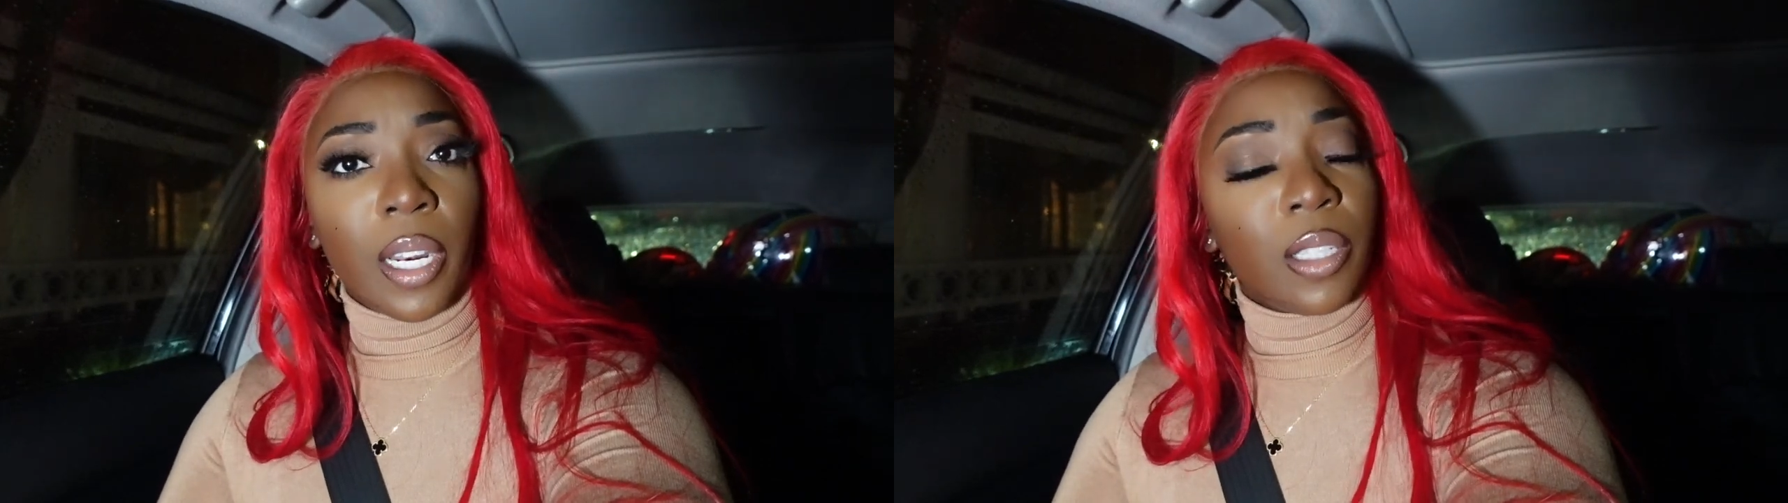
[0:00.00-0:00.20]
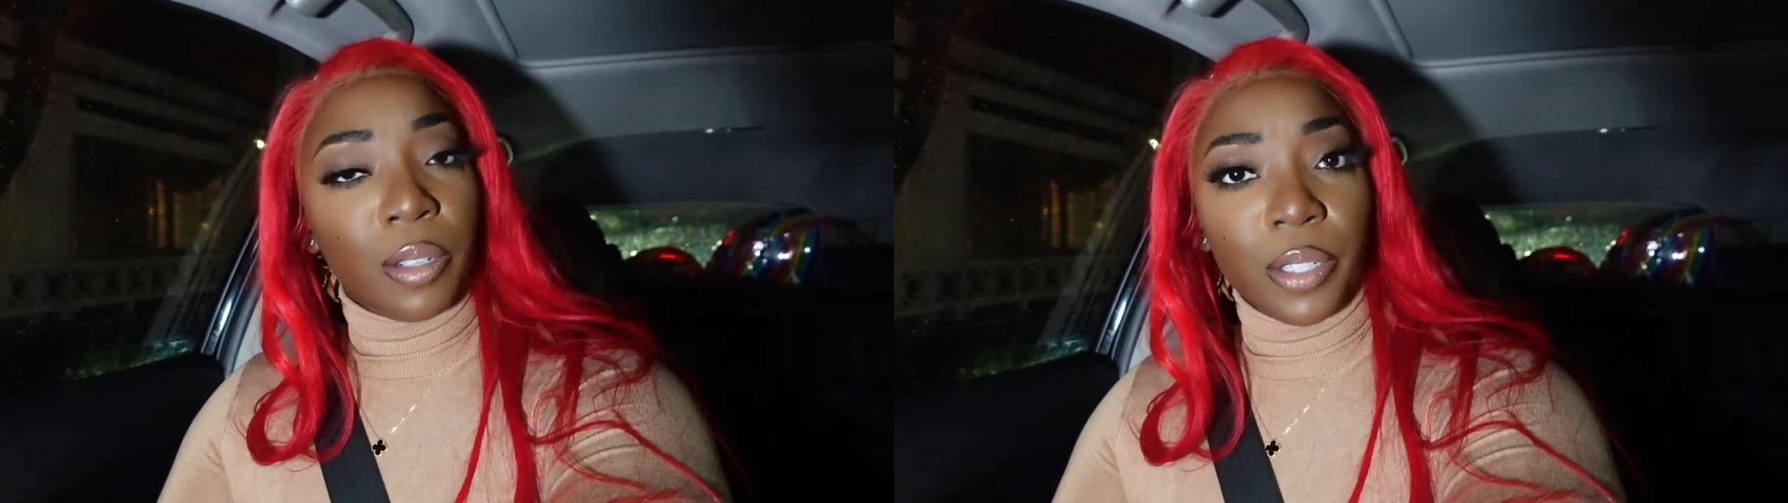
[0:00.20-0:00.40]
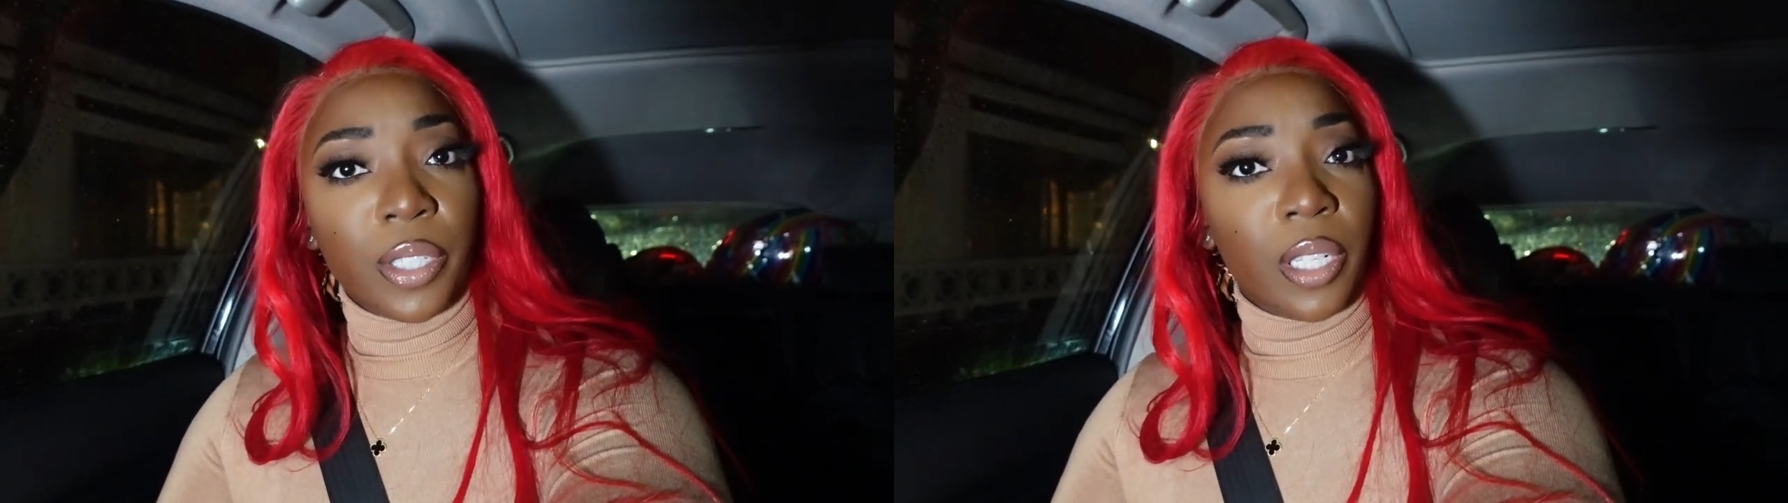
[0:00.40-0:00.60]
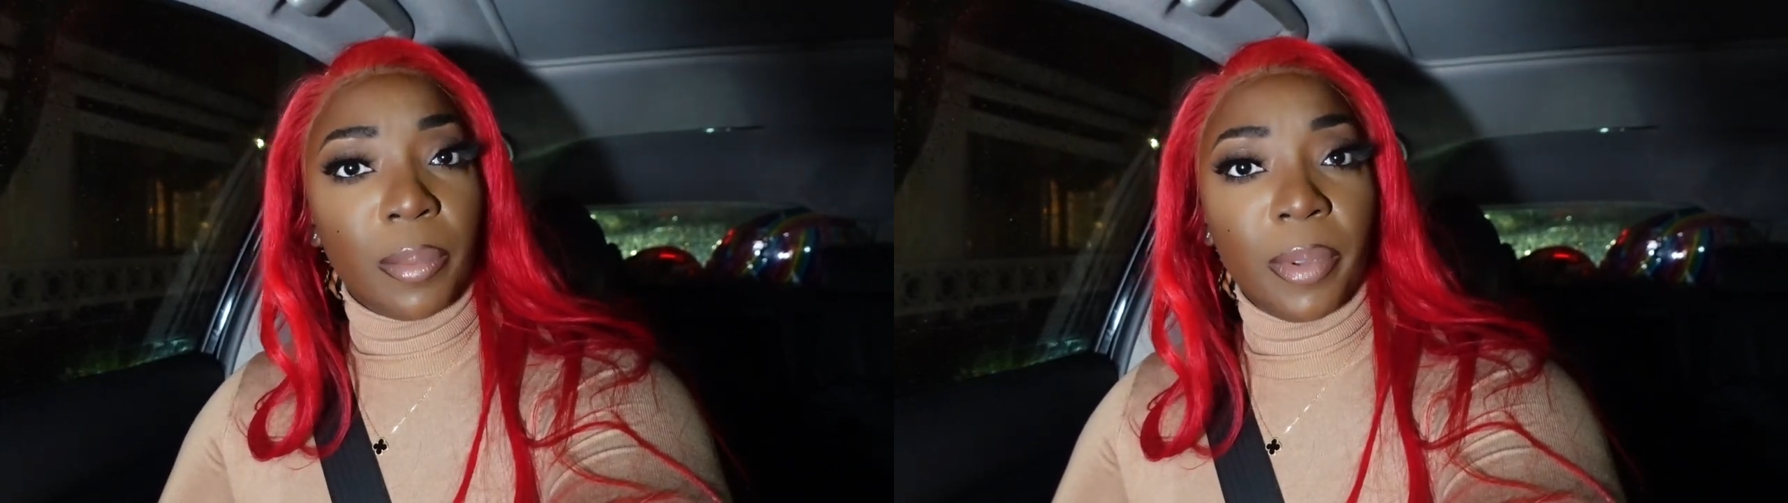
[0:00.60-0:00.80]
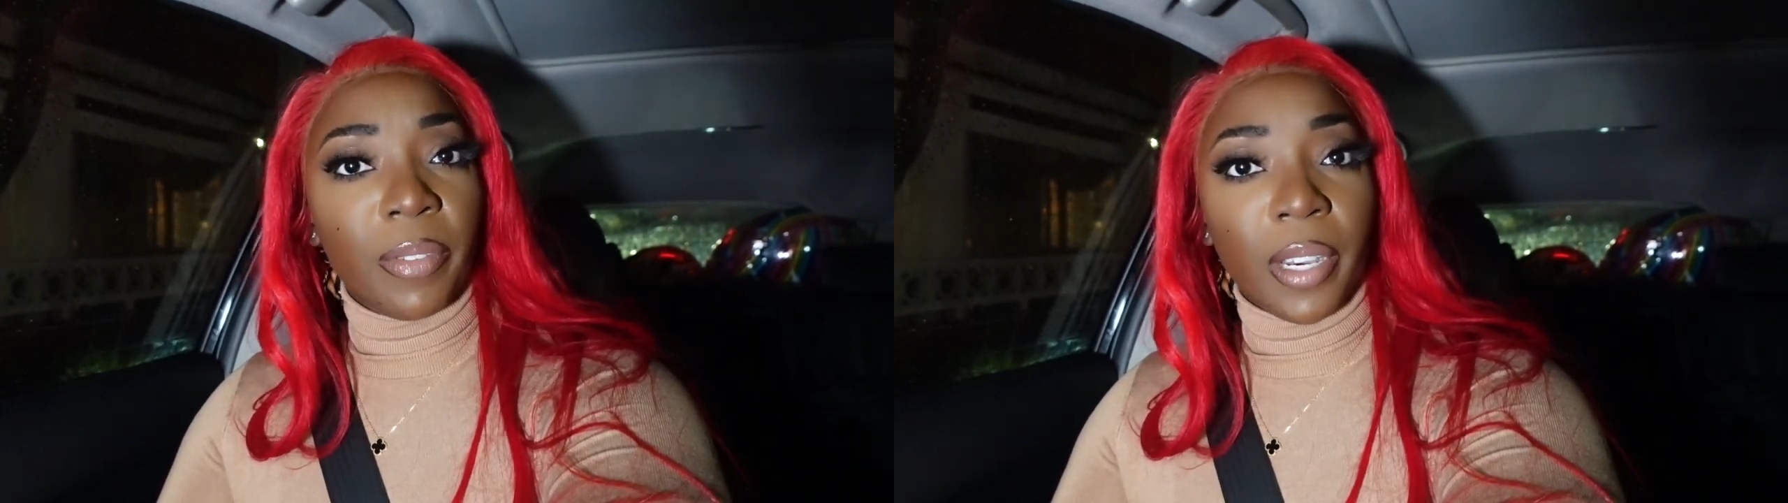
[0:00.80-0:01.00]
I told her she needed
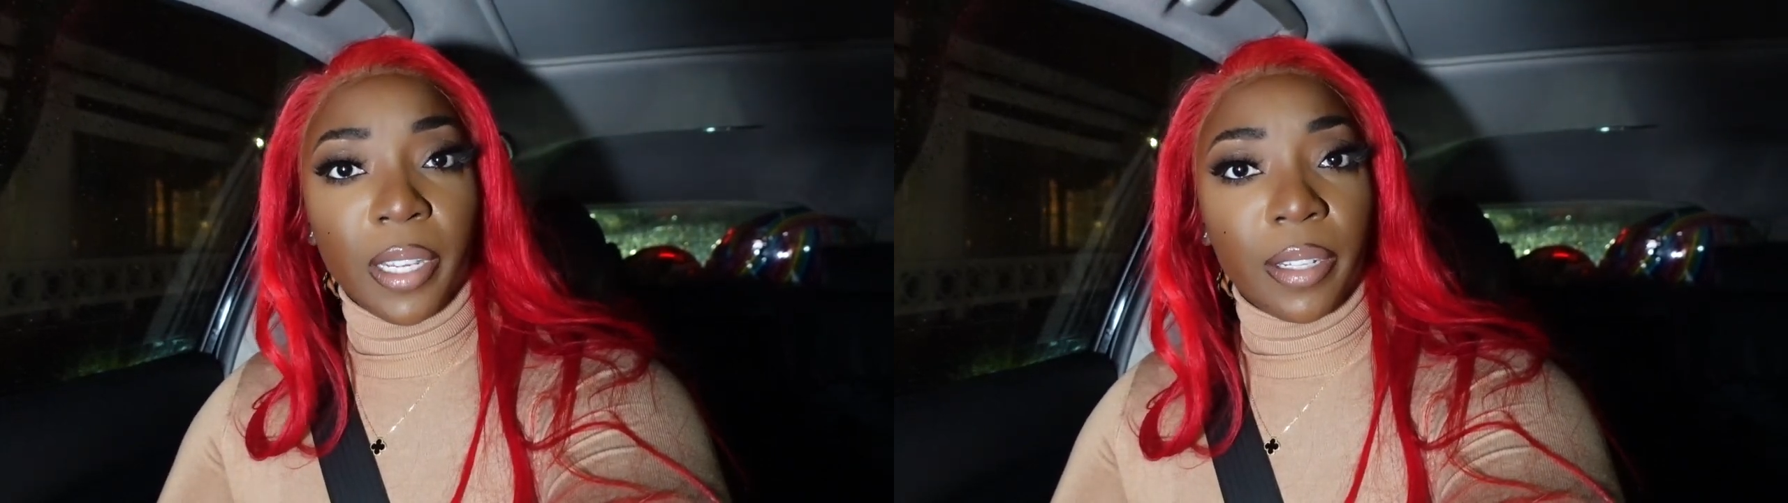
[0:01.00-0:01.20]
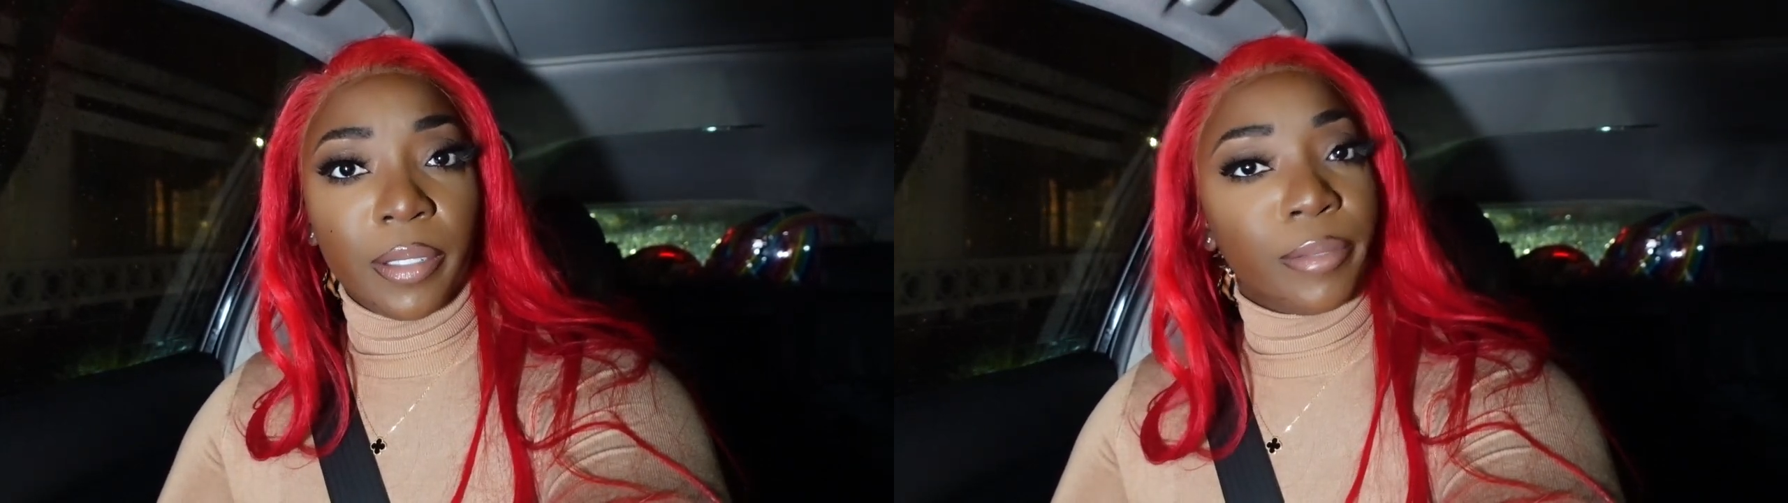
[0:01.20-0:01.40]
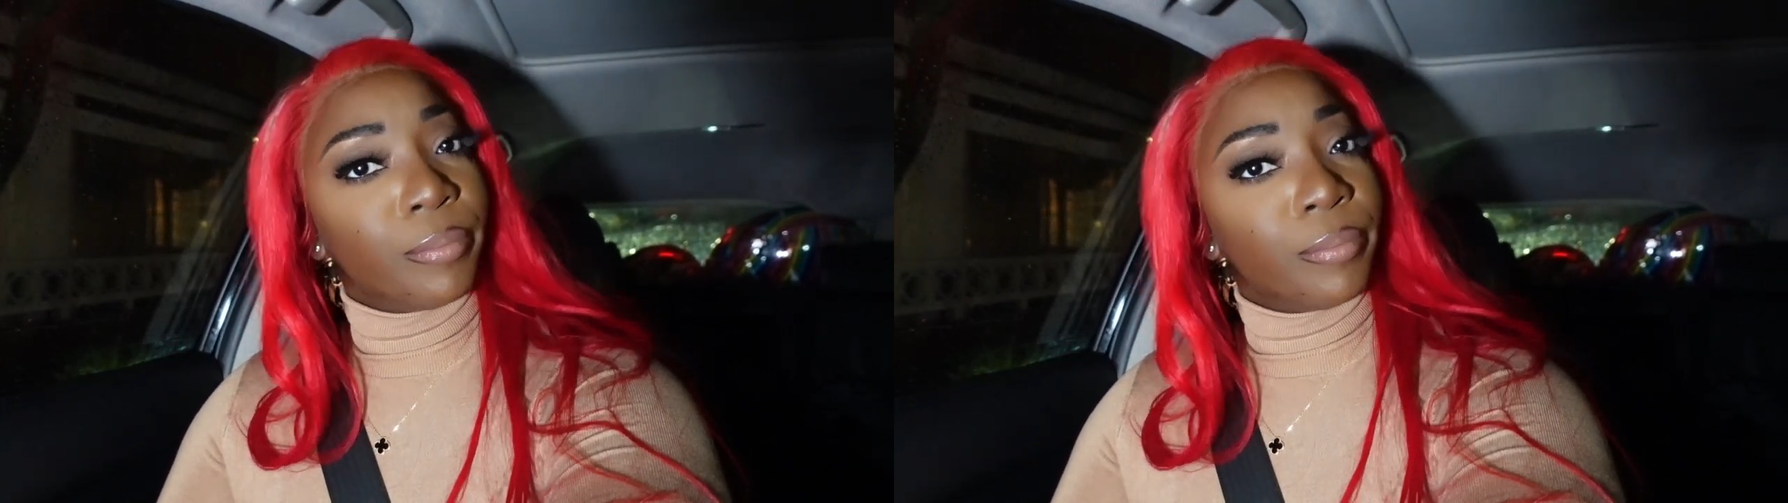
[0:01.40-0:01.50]
to be fired.